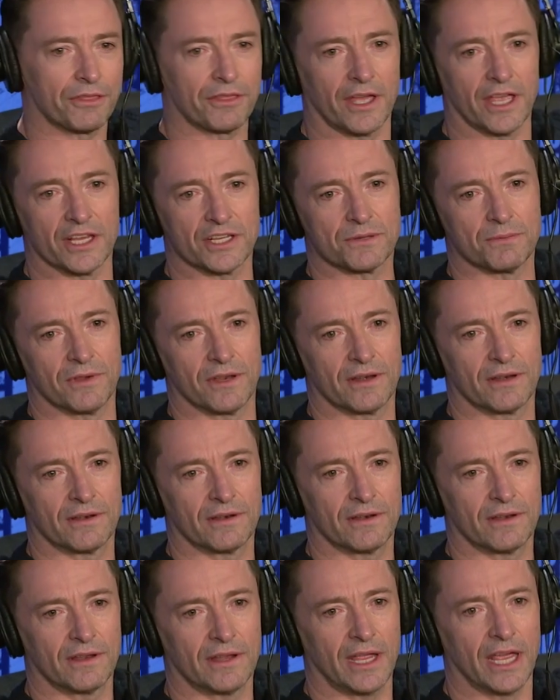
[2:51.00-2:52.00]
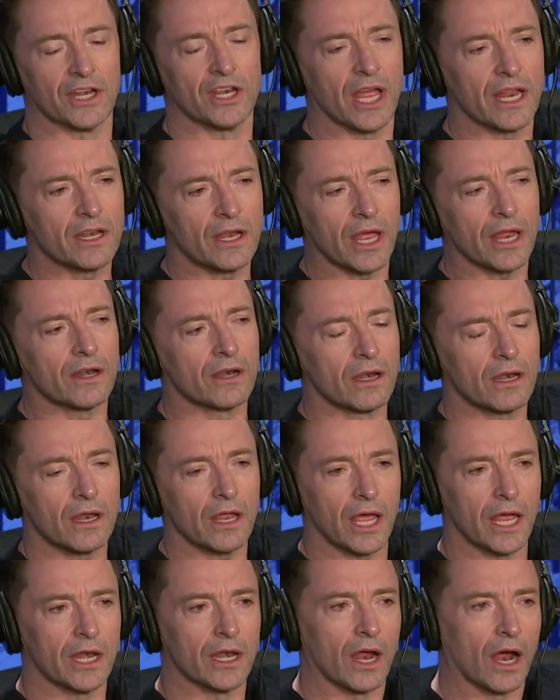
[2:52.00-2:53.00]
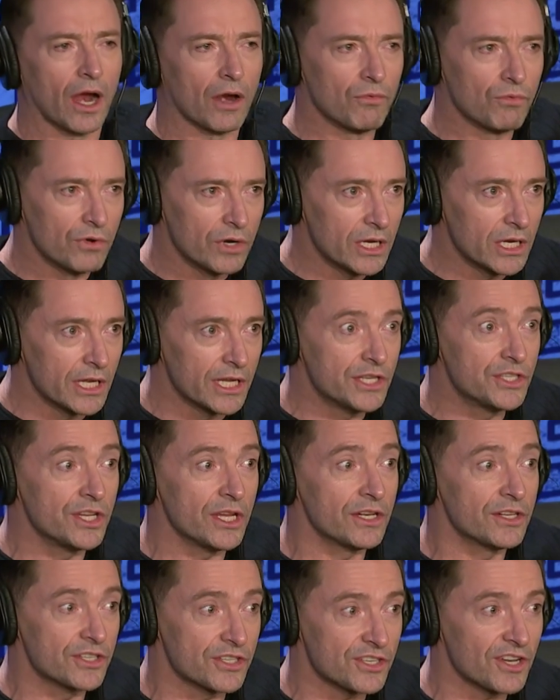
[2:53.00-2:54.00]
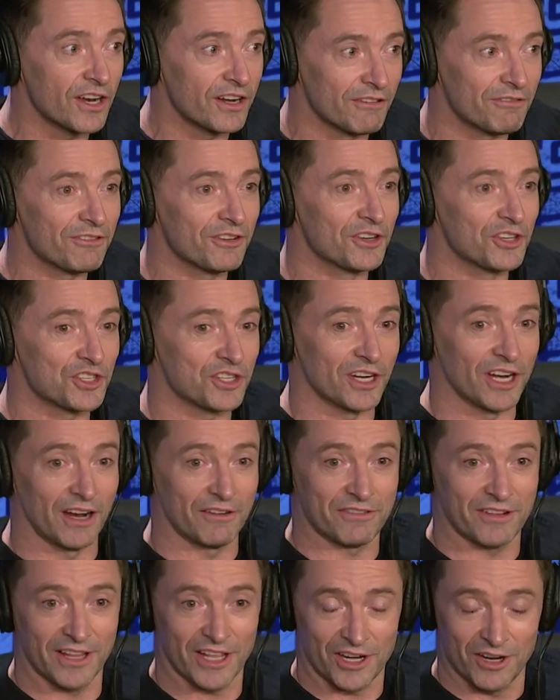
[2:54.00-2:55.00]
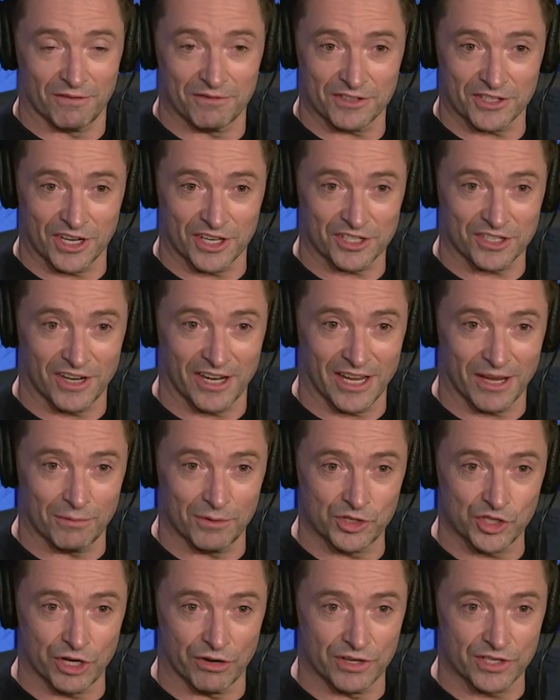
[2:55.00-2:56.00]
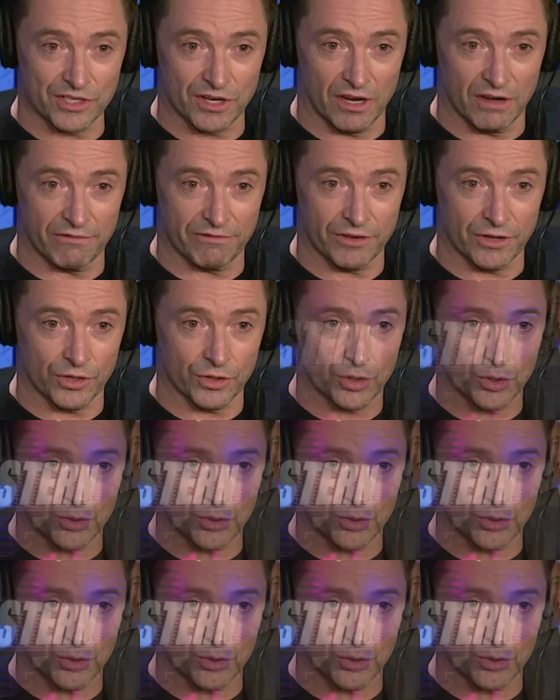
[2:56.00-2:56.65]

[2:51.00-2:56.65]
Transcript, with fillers: thanks, man. And and, I, and and I really did decide to finish it after that conversation I had with Jerry Seinfeld.